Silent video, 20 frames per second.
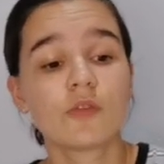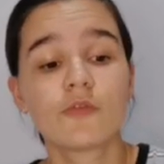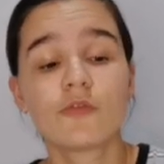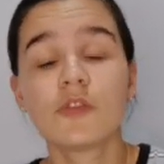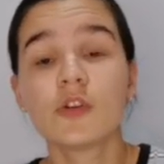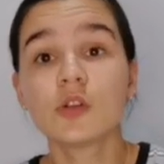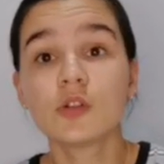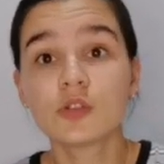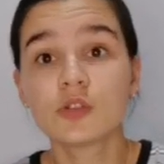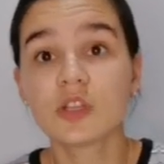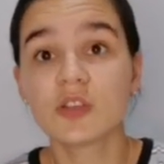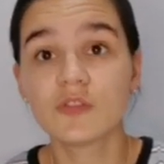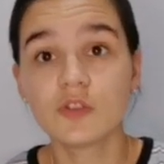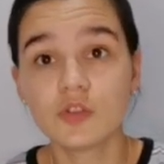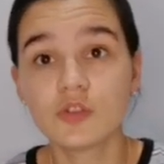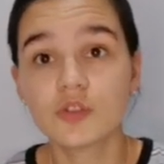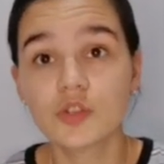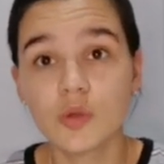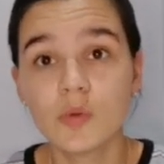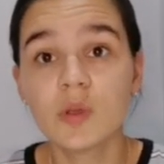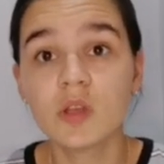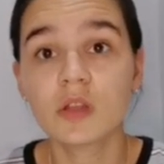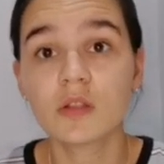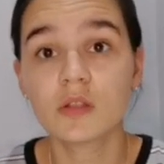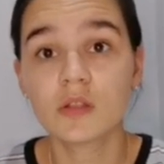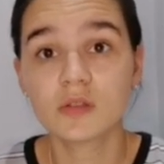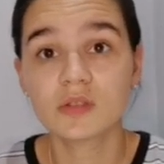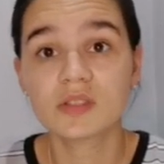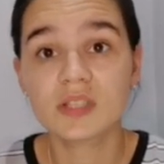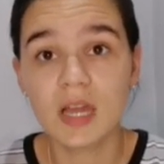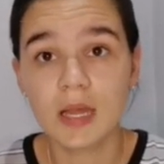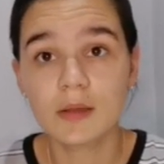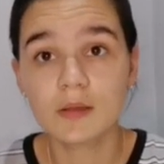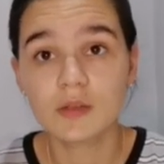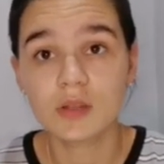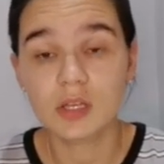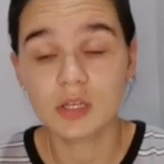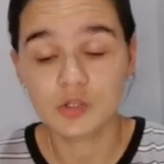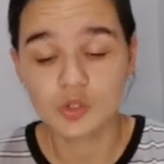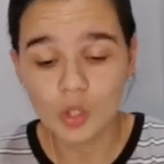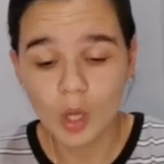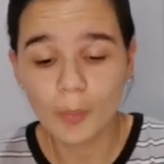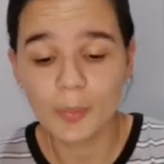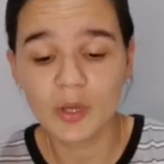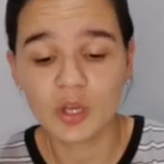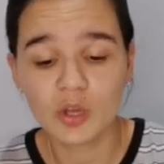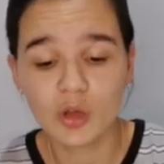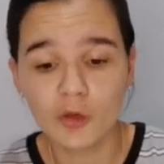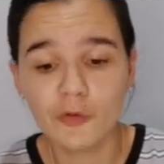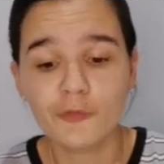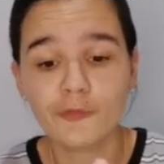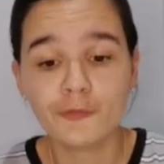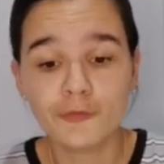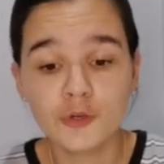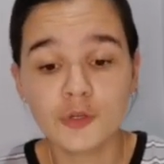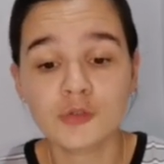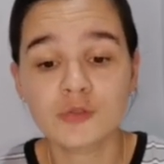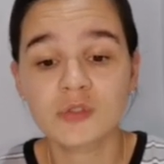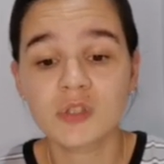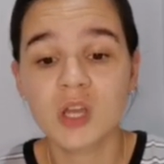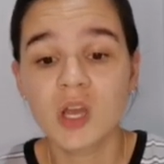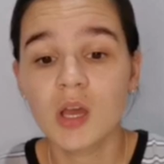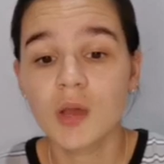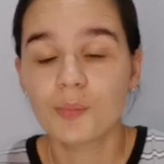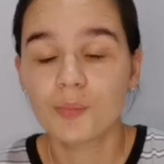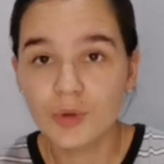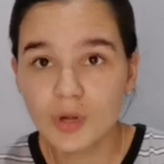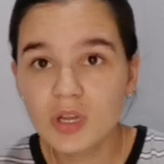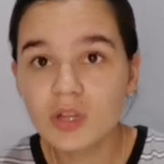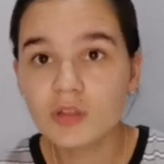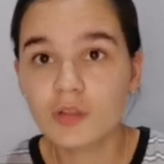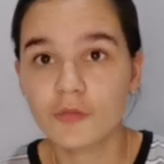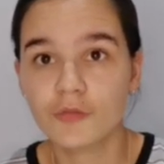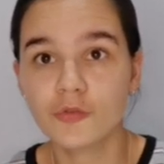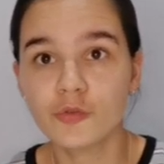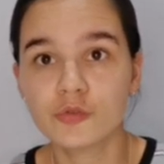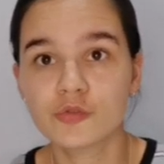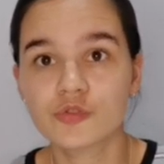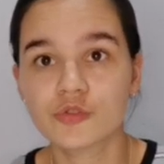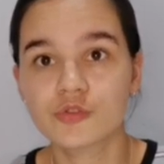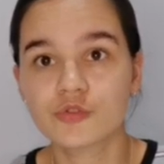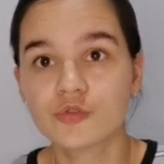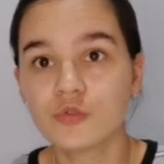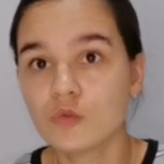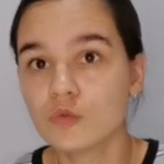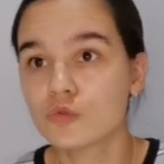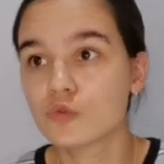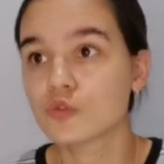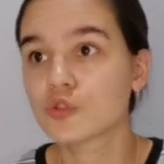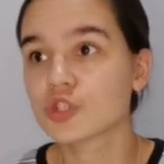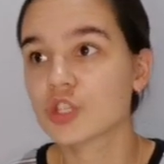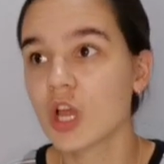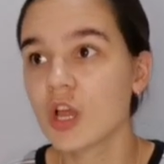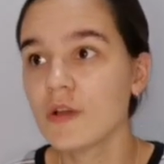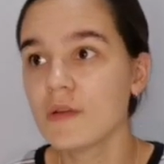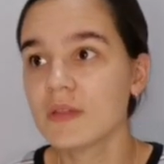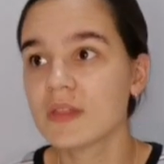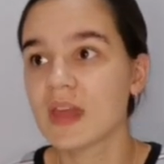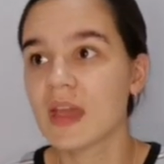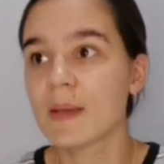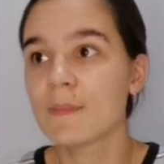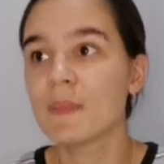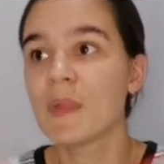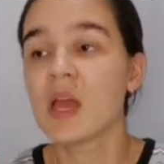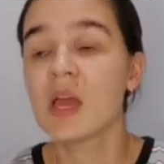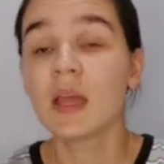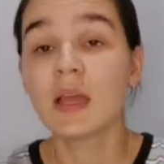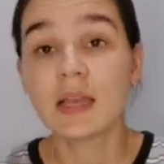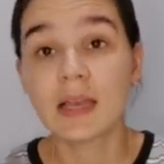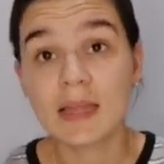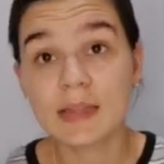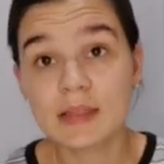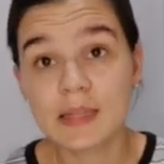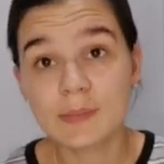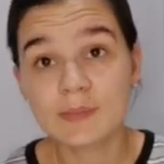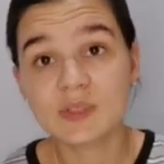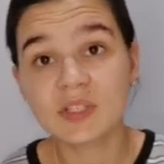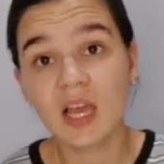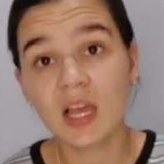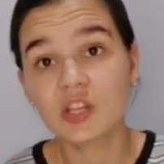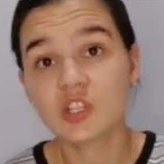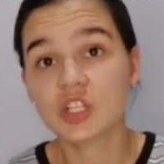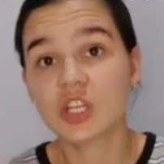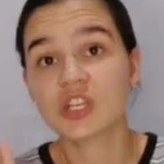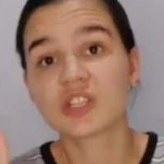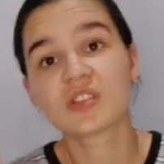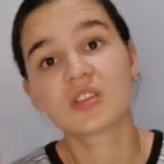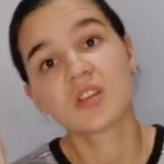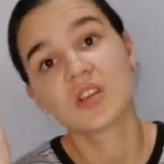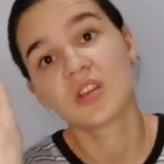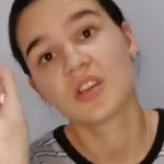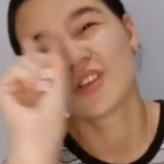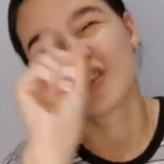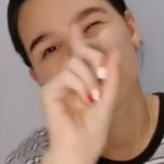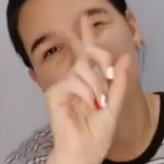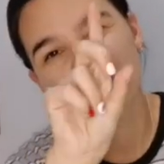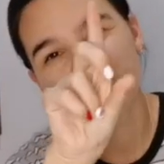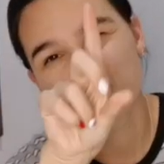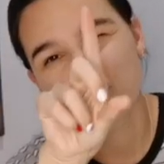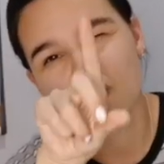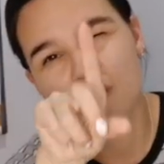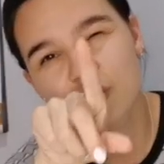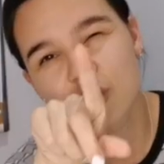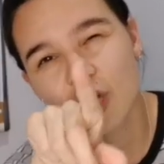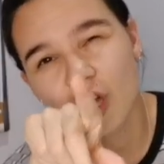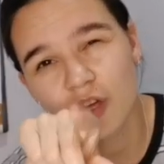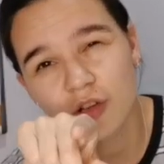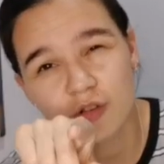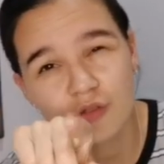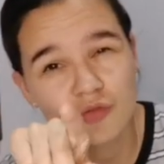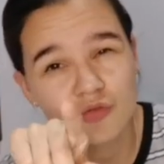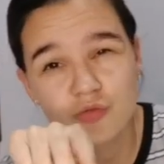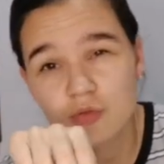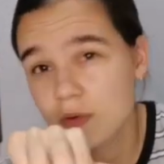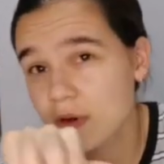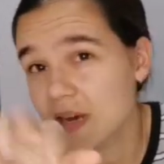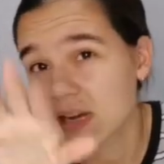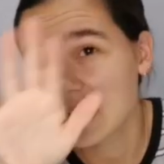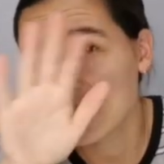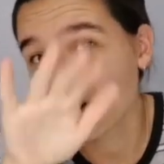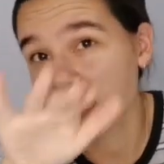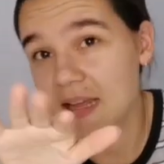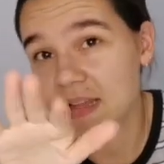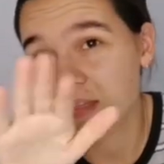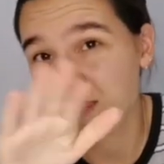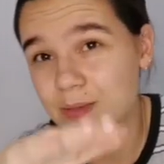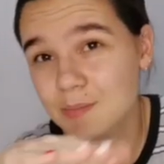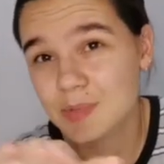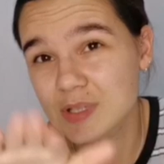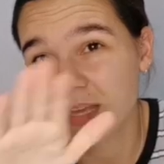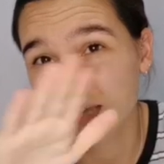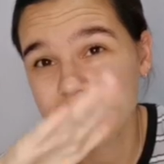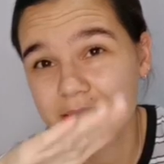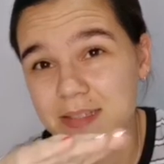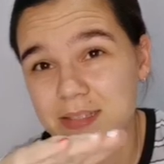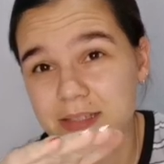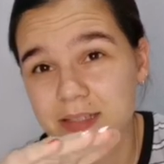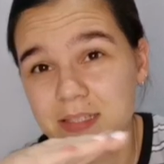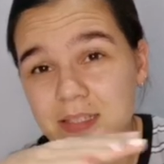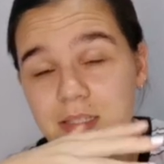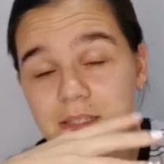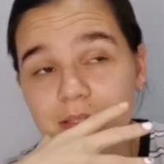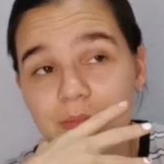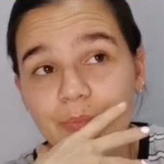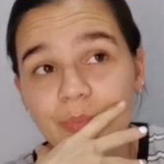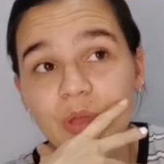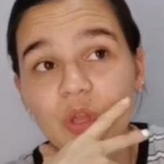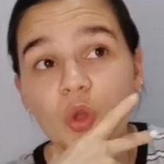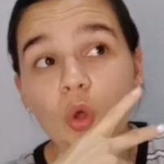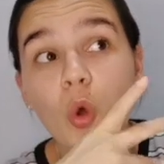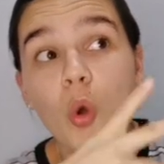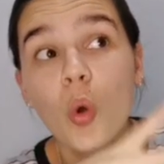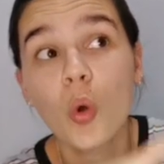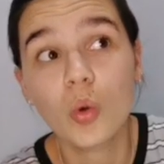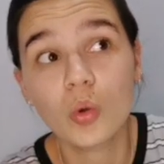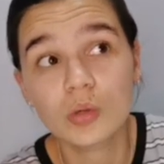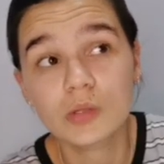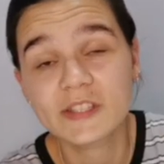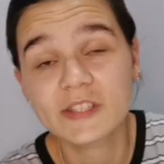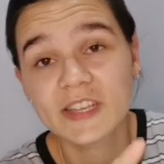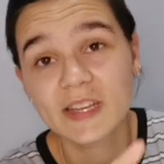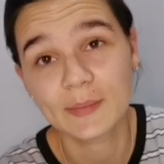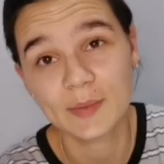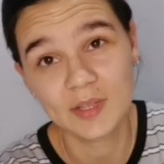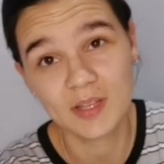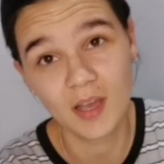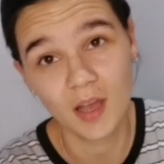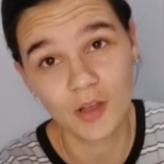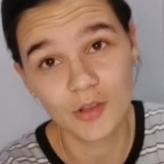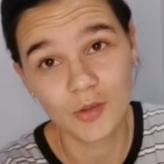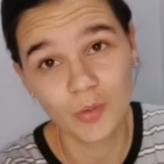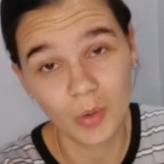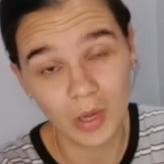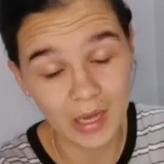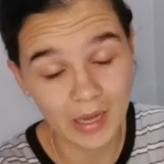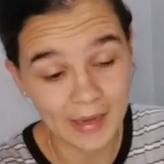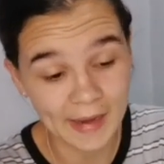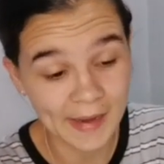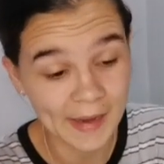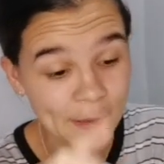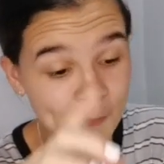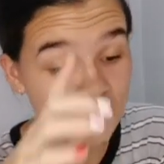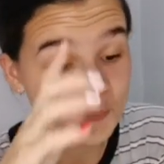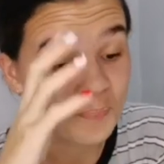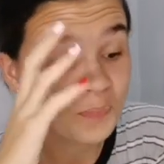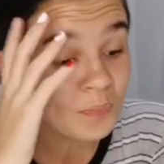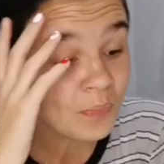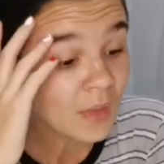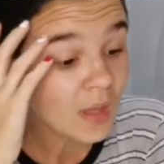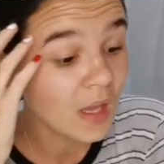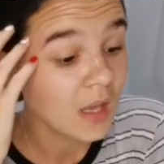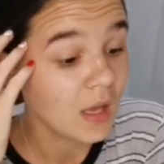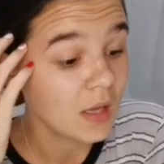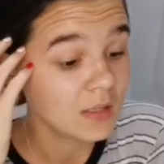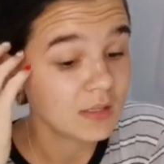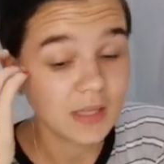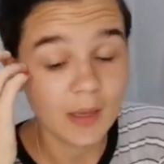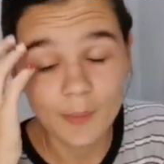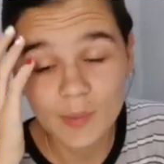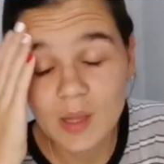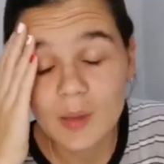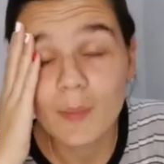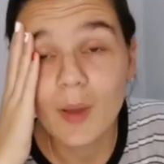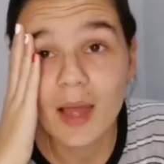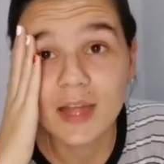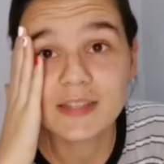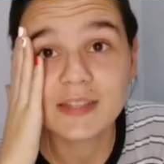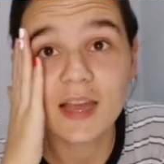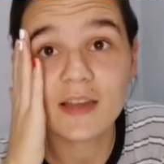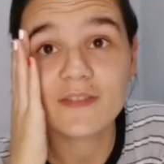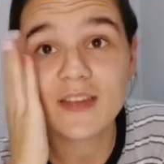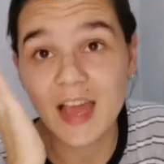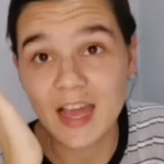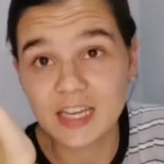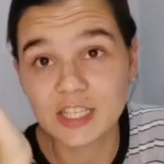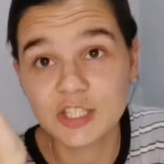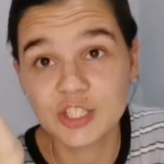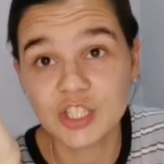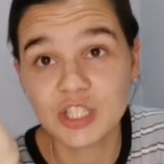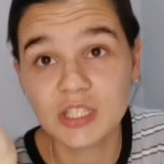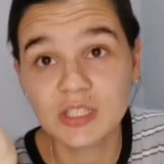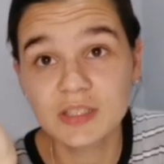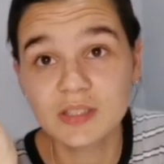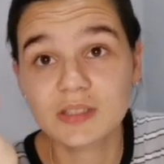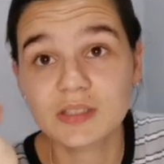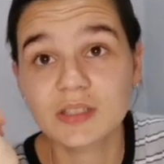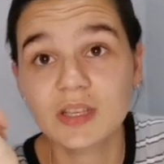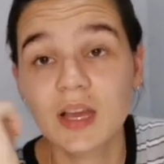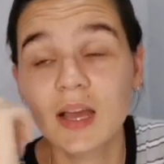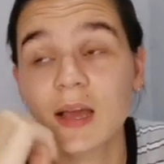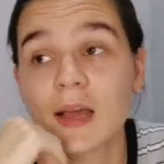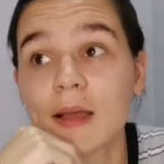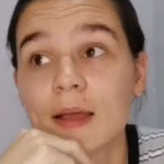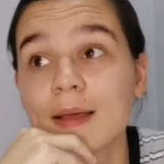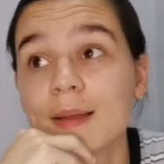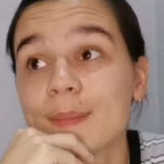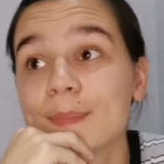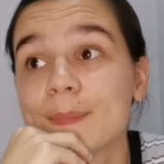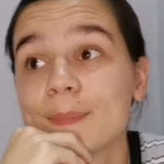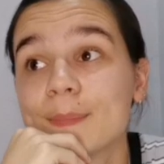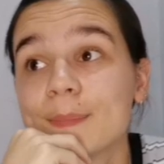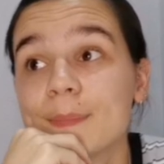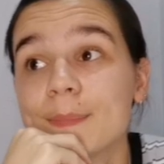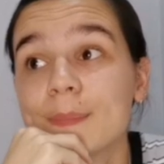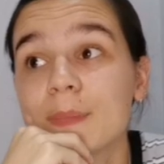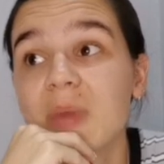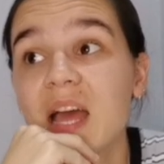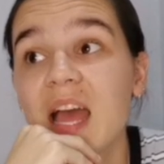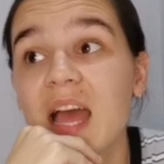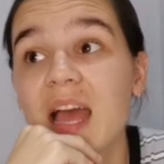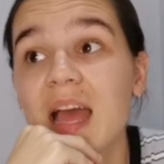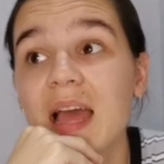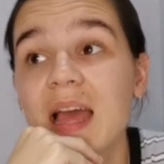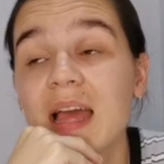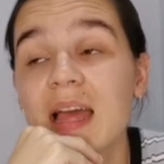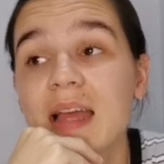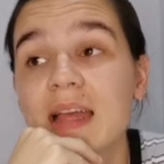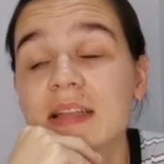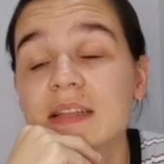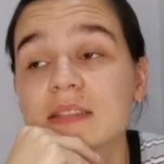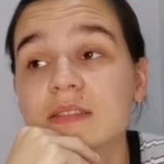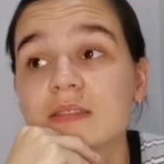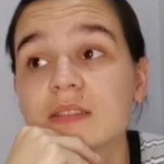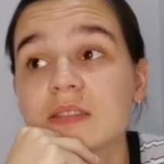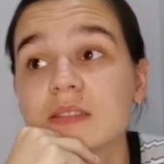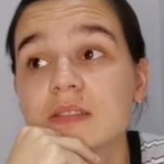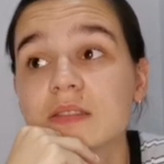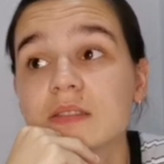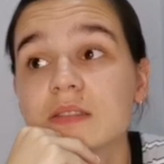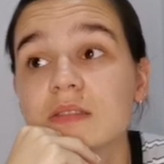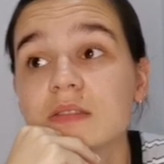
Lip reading: Filled, if you're doing the topic of fruit, bring the fruit to school, show them, let them touch it. Don't really let them taste it, because let me tell you why. Some of them might have allergies, and then